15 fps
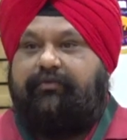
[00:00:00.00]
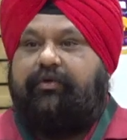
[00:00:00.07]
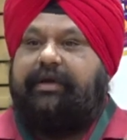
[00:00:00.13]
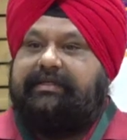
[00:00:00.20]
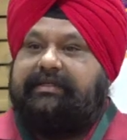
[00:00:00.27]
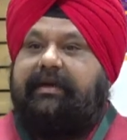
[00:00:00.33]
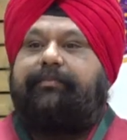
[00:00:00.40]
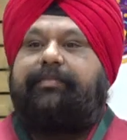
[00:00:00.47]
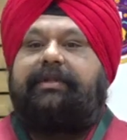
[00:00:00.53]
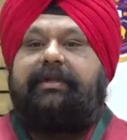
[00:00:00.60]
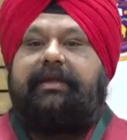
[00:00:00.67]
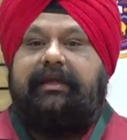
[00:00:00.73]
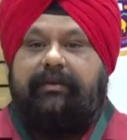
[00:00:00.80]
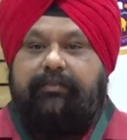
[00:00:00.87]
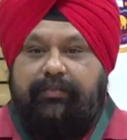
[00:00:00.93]
For example, the
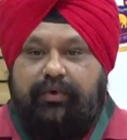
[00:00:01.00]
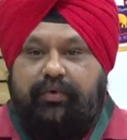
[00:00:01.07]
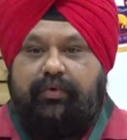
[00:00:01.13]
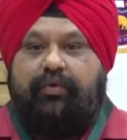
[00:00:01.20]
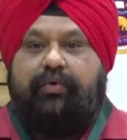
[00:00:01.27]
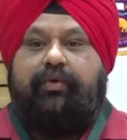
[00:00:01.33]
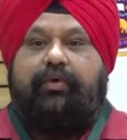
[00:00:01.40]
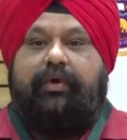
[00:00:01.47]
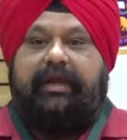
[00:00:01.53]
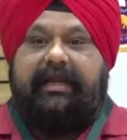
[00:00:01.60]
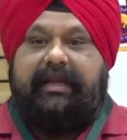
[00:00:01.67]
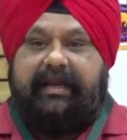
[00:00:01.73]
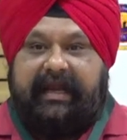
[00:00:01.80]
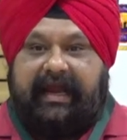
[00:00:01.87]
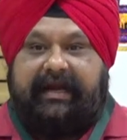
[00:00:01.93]

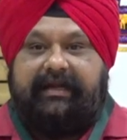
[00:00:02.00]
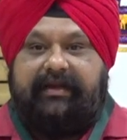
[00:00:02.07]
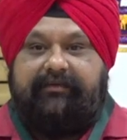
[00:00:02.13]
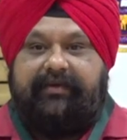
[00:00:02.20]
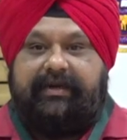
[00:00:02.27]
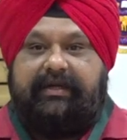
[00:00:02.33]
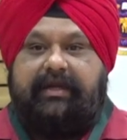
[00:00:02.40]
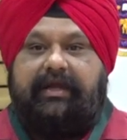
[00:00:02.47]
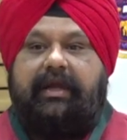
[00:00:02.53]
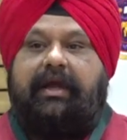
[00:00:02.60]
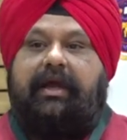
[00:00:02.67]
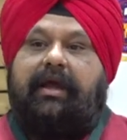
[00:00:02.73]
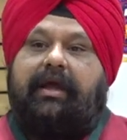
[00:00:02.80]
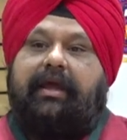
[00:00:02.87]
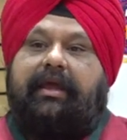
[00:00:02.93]
immunoreactivity
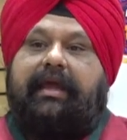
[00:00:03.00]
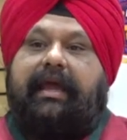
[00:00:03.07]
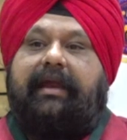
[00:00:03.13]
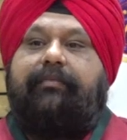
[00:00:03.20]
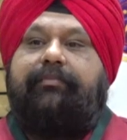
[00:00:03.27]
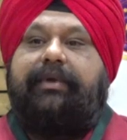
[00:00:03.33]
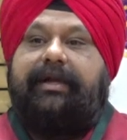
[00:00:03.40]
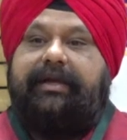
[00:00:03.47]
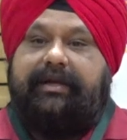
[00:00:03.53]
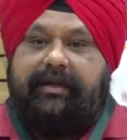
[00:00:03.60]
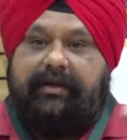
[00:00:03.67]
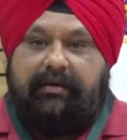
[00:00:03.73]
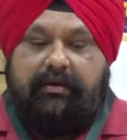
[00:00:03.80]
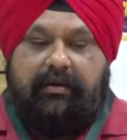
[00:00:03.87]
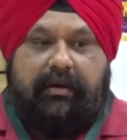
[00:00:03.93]
can be,
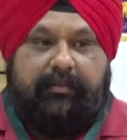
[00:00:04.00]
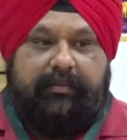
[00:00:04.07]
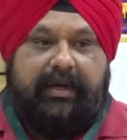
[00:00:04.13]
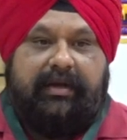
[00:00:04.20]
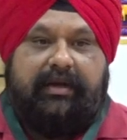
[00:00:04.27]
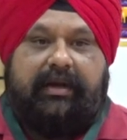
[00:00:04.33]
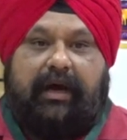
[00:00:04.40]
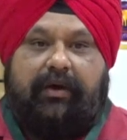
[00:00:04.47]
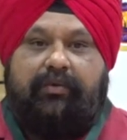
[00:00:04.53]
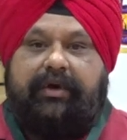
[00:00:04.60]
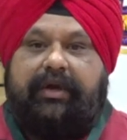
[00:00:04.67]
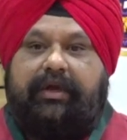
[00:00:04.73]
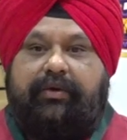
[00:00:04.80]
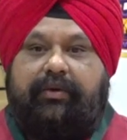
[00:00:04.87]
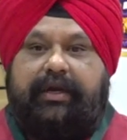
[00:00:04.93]

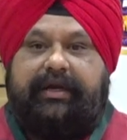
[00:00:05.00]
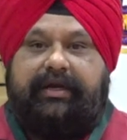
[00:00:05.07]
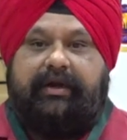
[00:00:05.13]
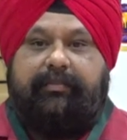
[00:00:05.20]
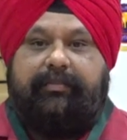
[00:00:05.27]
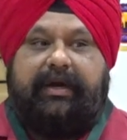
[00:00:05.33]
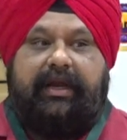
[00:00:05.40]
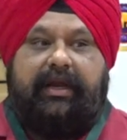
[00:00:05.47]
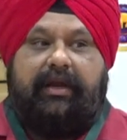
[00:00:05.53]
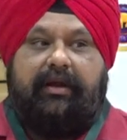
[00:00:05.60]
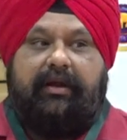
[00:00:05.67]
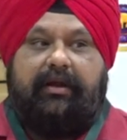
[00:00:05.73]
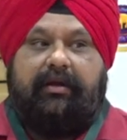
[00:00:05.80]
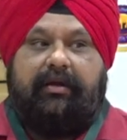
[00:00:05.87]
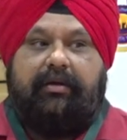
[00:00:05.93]
down-regulated by
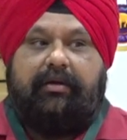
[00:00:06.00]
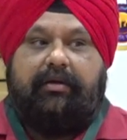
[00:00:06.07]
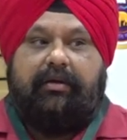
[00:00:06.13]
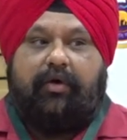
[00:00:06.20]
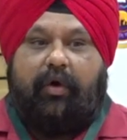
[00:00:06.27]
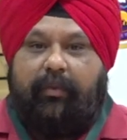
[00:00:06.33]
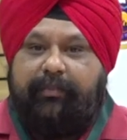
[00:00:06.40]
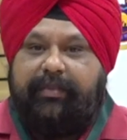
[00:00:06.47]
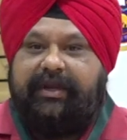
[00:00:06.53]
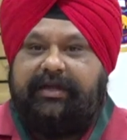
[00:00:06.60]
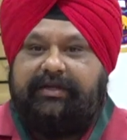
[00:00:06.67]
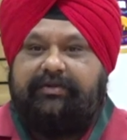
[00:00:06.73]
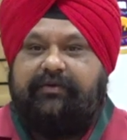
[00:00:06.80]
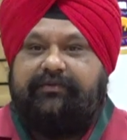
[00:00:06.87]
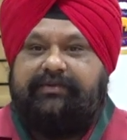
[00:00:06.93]

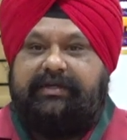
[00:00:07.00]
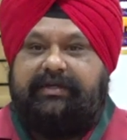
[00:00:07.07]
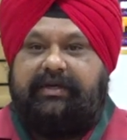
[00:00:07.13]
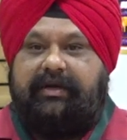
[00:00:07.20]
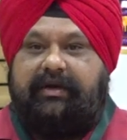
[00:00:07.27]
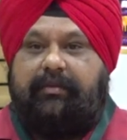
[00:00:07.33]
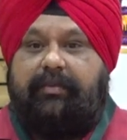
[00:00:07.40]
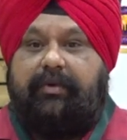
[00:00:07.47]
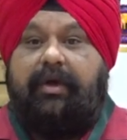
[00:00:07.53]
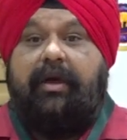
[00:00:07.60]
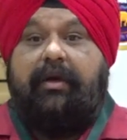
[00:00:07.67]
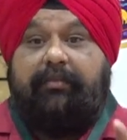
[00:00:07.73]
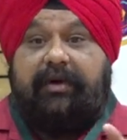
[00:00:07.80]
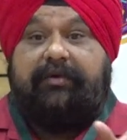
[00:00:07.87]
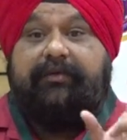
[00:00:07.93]
combination of certain compounds.
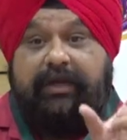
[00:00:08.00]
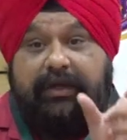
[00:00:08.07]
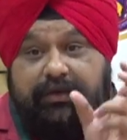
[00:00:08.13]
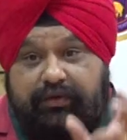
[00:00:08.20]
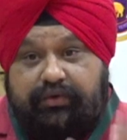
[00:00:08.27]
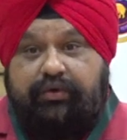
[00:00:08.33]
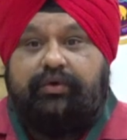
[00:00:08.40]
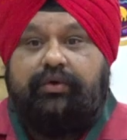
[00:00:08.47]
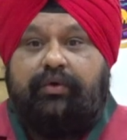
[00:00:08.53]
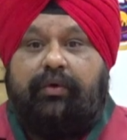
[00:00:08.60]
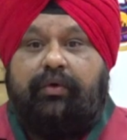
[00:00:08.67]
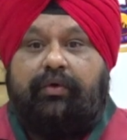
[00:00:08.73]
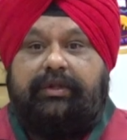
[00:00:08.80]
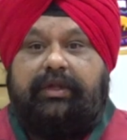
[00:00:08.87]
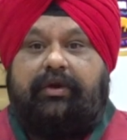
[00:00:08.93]
But we should
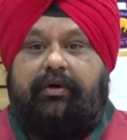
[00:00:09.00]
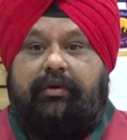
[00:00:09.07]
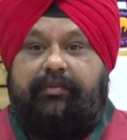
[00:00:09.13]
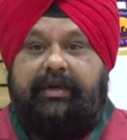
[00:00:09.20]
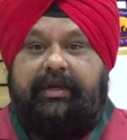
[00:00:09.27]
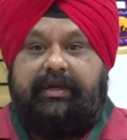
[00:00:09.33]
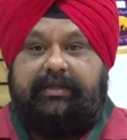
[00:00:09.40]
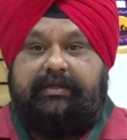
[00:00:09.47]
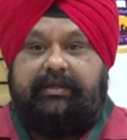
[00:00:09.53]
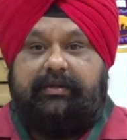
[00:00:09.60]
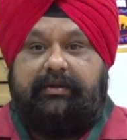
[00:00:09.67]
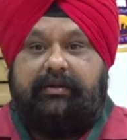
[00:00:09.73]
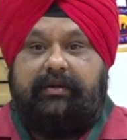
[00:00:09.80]
know the combination.